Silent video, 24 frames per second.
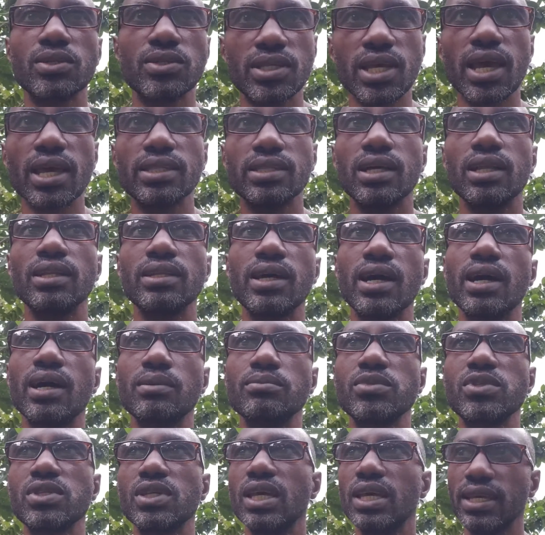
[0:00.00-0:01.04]
societal
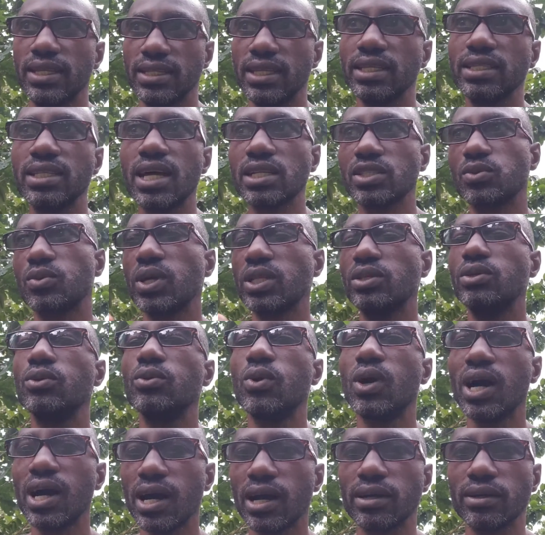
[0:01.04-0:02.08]
norms, then that's what
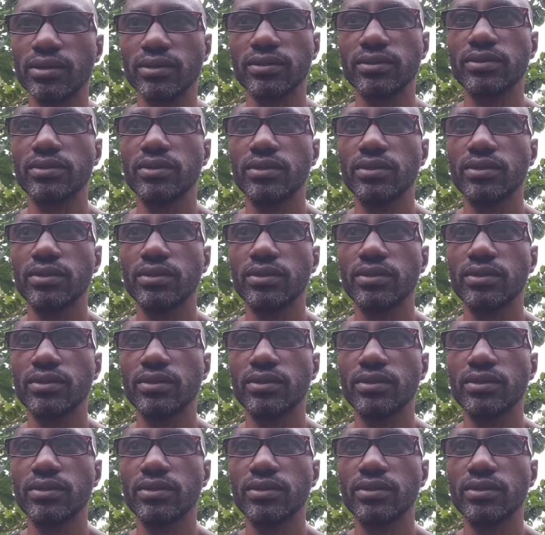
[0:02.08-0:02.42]
you are.